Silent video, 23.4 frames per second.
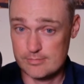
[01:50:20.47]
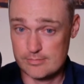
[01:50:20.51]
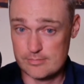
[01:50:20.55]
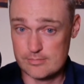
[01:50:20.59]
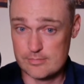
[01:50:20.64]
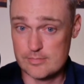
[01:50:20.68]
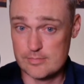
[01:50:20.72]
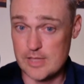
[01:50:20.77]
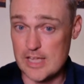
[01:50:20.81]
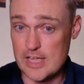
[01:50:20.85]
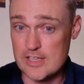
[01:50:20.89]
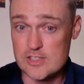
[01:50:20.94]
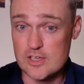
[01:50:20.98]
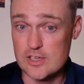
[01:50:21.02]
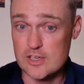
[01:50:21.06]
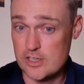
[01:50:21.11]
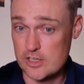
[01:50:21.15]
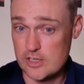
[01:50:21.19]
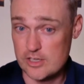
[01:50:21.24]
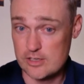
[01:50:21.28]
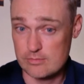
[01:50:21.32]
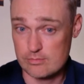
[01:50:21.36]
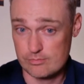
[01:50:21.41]
That's a
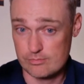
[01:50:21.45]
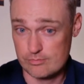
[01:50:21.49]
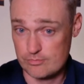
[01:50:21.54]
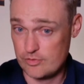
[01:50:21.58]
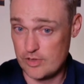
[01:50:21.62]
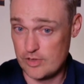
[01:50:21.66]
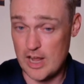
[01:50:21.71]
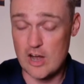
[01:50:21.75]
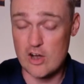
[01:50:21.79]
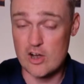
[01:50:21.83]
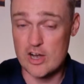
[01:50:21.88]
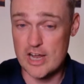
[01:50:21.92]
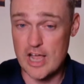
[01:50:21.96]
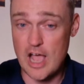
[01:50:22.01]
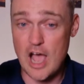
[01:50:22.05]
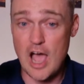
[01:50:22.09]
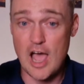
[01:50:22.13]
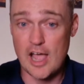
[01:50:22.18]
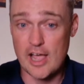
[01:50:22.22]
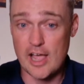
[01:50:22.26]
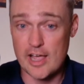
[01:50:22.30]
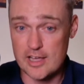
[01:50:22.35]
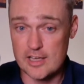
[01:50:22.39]
very
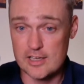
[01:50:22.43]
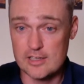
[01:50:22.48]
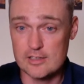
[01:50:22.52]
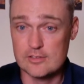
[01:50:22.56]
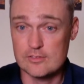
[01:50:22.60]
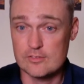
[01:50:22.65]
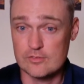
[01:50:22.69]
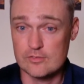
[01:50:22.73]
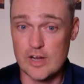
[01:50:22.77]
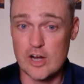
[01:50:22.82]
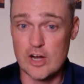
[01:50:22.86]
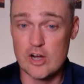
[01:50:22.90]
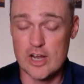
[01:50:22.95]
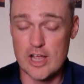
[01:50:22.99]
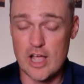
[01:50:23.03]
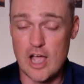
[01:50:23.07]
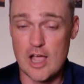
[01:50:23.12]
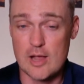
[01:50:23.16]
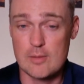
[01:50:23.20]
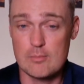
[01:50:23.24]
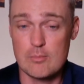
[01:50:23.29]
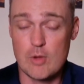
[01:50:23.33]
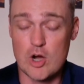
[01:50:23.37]
high
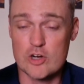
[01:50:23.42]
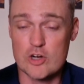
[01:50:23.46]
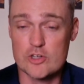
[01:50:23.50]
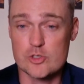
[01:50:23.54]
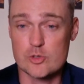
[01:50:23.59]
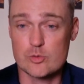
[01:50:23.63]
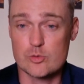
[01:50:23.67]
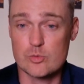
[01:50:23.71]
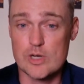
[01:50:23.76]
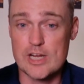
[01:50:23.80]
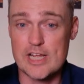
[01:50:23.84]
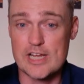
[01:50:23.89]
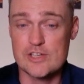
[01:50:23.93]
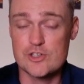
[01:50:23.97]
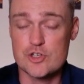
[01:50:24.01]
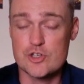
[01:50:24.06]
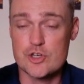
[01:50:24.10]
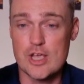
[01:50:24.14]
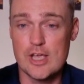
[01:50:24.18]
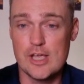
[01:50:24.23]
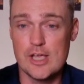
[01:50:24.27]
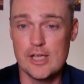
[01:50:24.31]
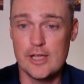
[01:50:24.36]
mark to reach.
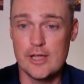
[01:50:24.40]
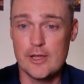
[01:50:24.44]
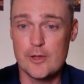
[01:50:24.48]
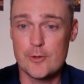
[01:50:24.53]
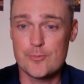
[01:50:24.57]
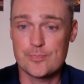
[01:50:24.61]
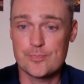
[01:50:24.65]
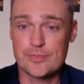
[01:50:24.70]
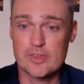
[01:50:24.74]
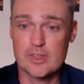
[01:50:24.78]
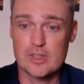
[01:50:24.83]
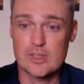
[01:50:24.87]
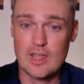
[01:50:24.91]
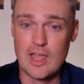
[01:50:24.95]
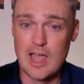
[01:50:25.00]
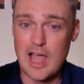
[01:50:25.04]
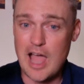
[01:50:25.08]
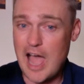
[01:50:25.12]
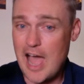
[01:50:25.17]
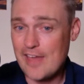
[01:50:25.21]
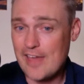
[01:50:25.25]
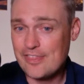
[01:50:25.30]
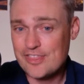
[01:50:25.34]

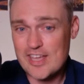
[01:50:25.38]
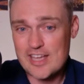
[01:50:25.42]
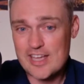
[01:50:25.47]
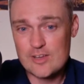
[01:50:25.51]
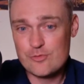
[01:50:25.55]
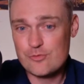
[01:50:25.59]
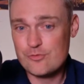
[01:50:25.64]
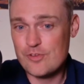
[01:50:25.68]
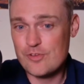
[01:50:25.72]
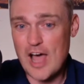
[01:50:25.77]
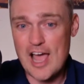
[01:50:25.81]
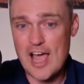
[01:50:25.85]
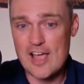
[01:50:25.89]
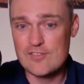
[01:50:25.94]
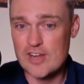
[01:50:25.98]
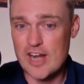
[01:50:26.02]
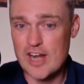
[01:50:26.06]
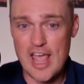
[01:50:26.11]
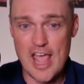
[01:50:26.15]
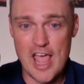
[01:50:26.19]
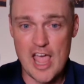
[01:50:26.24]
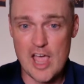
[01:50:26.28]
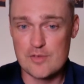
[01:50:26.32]
I think
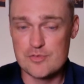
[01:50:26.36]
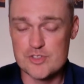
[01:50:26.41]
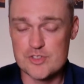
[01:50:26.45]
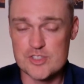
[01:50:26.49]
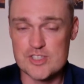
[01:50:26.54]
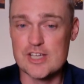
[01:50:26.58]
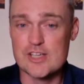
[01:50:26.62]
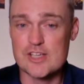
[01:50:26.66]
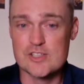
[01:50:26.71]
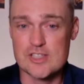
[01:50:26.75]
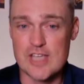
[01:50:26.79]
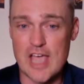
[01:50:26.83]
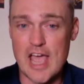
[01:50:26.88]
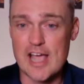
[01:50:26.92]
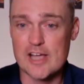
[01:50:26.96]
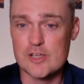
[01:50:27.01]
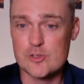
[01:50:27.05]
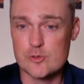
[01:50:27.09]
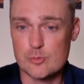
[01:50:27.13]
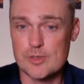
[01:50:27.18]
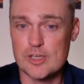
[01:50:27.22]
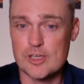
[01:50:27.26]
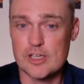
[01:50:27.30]
5.5, 6 sacks
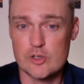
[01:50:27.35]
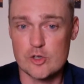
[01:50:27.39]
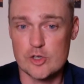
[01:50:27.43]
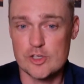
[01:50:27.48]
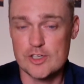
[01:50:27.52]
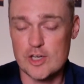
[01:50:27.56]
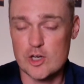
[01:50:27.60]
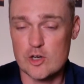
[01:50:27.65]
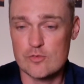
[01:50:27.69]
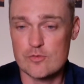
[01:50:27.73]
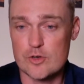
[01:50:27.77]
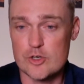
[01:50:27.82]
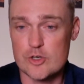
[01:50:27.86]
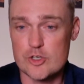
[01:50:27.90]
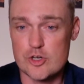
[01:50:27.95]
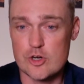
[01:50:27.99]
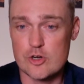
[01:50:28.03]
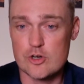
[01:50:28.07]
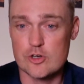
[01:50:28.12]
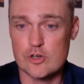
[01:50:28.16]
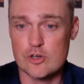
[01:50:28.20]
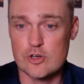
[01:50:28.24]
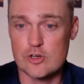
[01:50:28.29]
would be a good year for
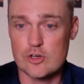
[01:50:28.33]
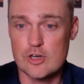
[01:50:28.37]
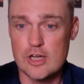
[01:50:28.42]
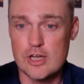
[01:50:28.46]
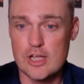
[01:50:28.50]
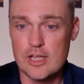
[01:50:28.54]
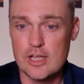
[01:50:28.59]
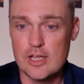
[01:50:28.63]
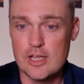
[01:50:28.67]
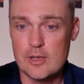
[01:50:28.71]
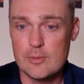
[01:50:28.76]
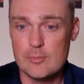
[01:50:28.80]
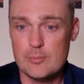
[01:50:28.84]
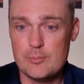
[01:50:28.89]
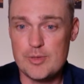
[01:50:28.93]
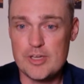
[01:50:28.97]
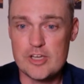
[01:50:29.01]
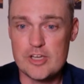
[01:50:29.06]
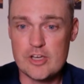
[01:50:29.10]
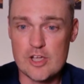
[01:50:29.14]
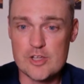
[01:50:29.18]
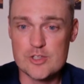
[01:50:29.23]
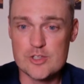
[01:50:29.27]
Turner.
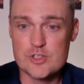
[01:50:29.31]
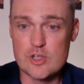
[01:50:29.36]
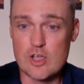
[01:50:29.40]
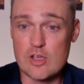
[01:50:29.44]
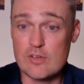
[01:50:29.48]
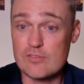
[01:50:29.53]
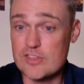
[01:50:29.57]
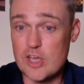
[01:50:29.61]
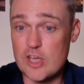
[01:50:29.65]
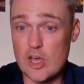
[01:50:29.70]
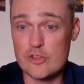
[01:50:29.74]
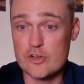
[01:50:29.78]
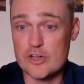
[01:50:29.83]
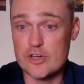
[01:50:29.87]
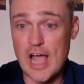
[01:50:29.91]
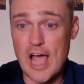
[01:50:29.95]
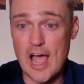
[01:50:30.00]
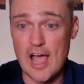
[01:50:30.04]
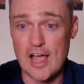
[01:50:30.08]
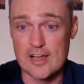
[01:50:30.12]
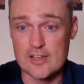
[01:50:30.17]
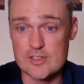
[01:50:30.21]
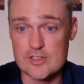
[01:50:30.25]
because of the other
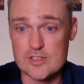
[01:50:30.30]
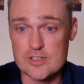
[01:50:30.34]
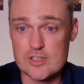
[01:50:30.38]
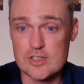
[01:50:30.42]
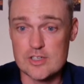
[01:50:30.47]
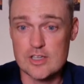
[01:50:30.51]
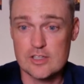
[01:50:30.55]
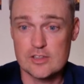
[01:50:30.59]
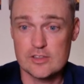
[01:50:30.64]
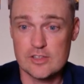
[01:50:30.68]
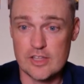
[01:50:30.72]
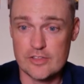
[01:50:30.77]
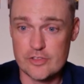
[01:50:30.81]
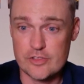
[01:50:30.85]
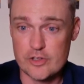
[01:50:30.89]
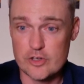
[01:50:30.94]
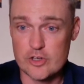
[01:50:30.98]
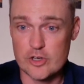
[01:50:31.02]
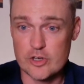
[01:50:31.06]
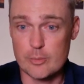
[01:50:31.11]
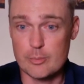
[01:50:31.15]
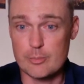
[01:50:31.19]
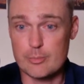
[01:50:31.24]
guys that they're
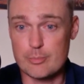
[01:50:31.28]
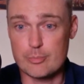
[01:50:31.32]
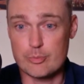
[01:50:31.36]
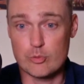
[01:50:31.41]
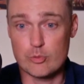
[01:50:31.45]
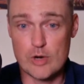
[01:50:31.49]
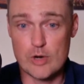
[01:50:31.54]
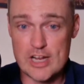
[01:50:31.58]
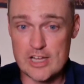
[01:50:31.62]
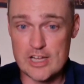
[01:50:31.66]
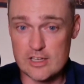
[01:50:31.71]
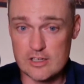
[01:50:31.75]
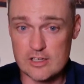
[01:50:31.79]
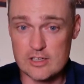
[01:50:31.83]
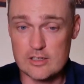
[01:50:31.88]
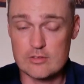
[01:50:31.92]
going to bring